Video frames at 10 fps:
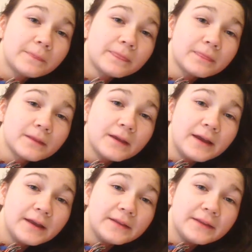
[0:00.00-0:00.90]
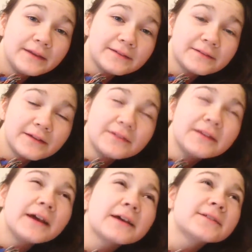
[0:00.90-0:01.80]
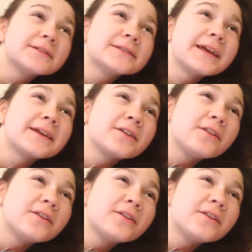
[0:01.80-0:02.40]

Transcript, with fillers: that, please. Oh, this is a crap. And that got to take a